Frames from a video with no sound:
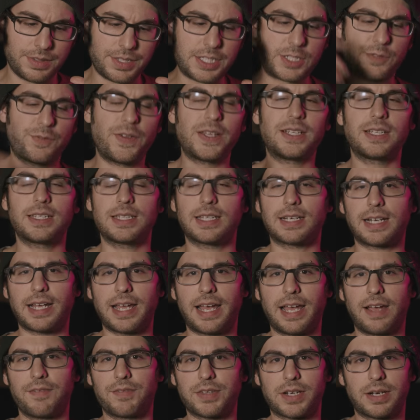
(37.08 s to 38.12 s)
this feeling that
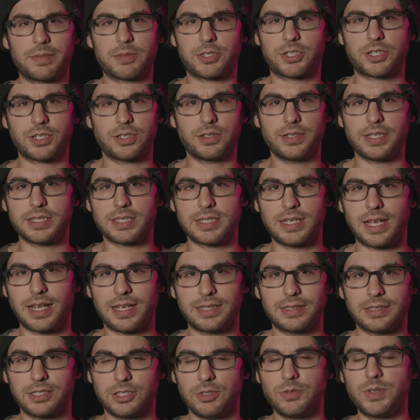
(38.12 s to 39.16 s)
I have that I'm sure is
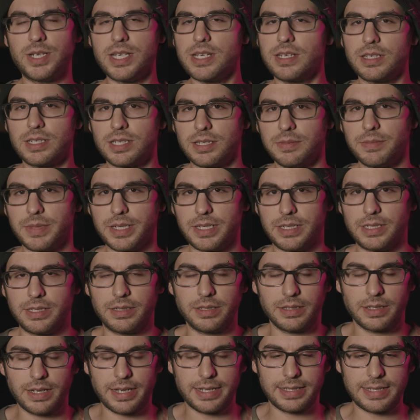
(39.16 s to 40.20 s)
not unique to
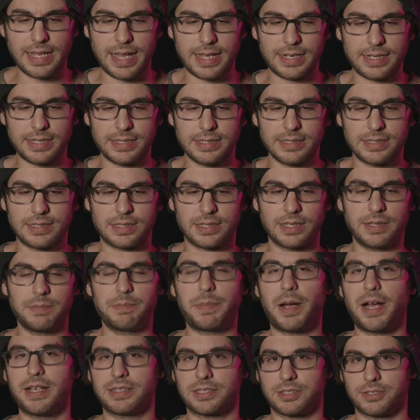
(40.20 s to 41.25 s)
me, and that is
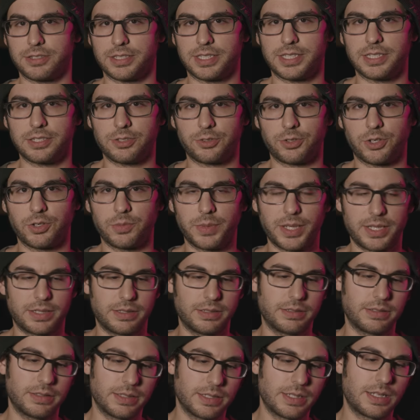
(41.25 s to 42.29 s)
imposter syndrome.
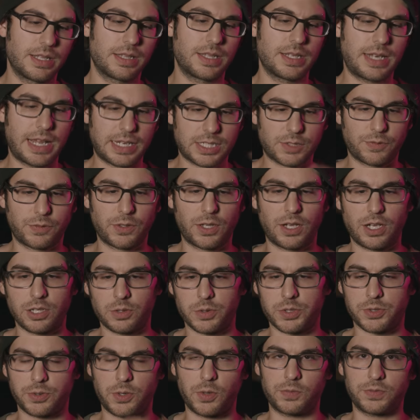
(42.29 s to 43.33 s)
And the next
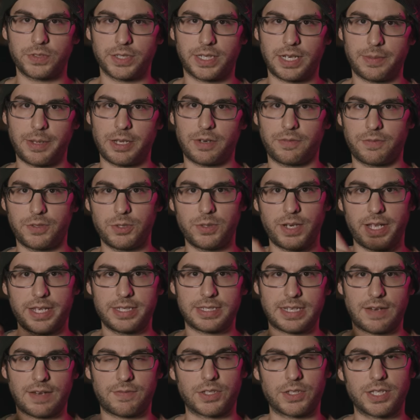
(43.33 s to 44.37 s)
vlog, which will hopefully come out a few
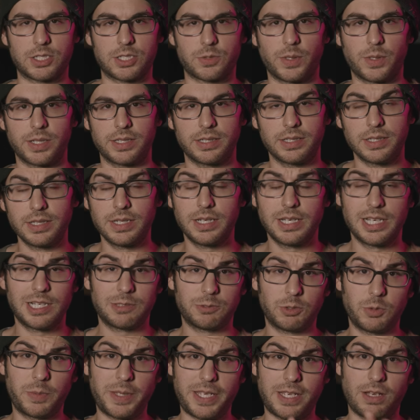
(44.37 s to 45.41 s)
days after this one,
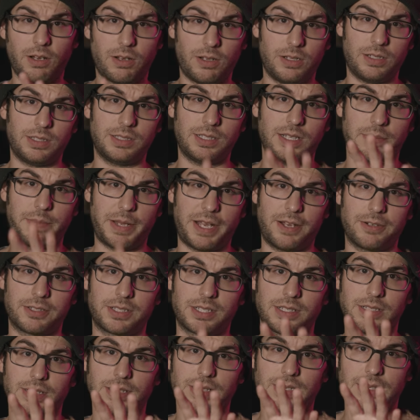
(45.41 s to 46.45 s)
will be all
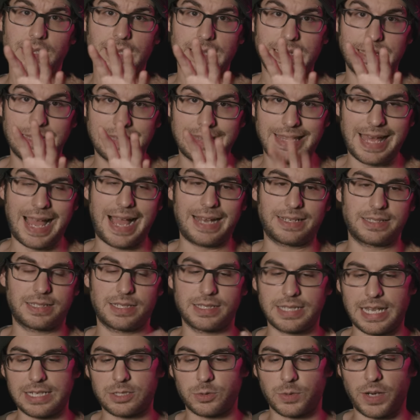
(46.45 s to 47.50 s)
about that,
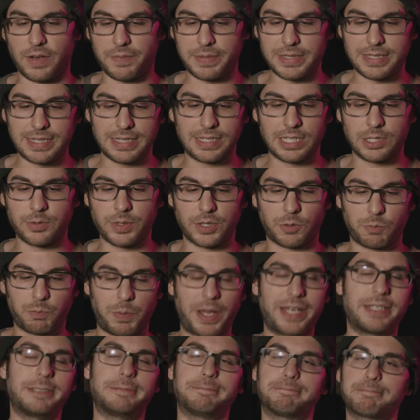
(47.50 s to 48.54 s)
because that's what I've been dealing with,
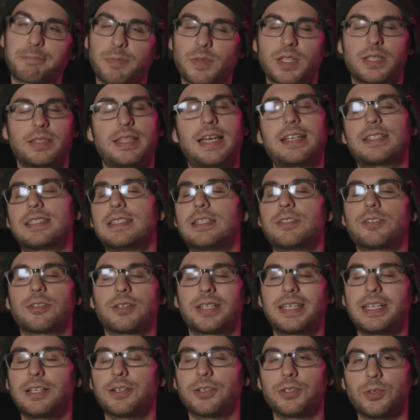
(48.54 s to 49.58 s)
but that is
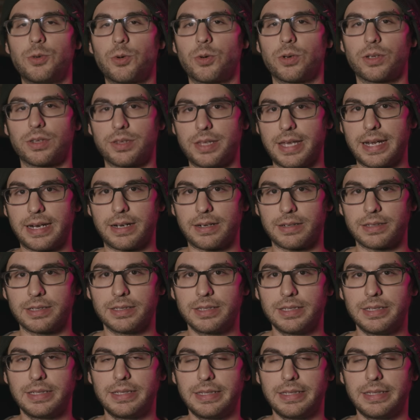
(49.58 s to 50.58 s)
neither here nor there.